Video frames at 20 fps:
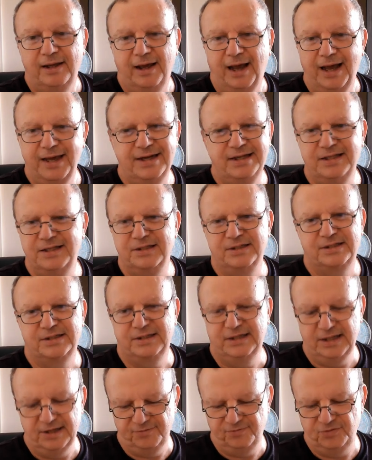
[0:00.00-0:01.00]
I
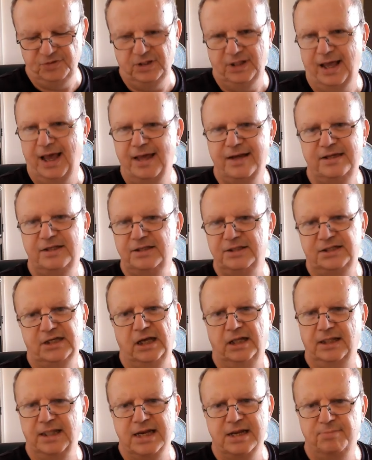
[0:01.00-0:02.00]
didn't
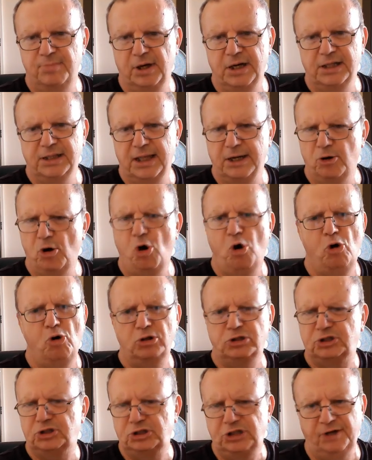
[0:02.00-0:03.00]
tell anybody, like, oh,
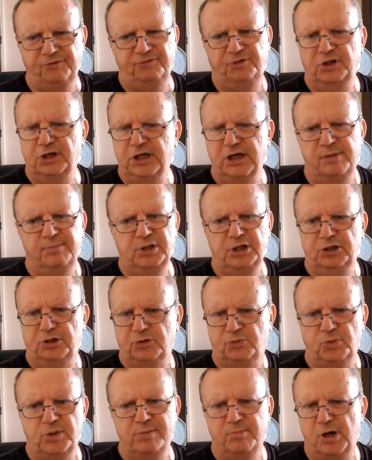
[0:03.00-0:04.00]
it's definitely going to be
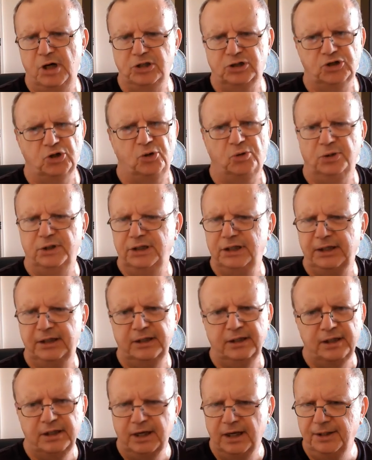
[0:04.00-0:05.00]
3 months
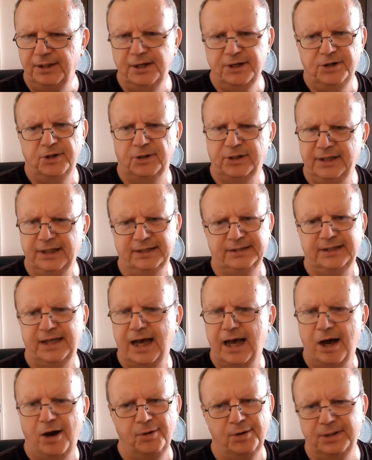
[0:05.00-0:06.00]
only, and then you're kicked
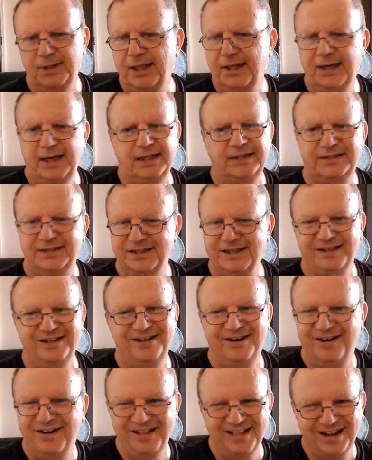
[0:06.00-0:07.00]
out, and then that's it.
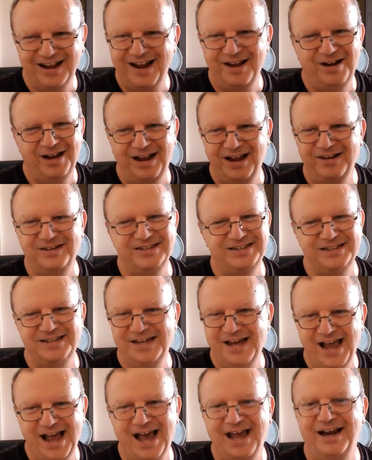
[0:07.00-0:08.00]
You know, like, I did
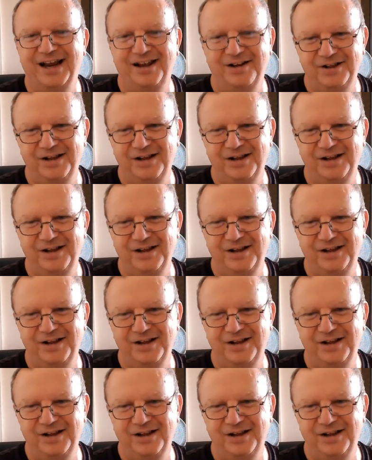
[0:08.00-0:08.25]
not,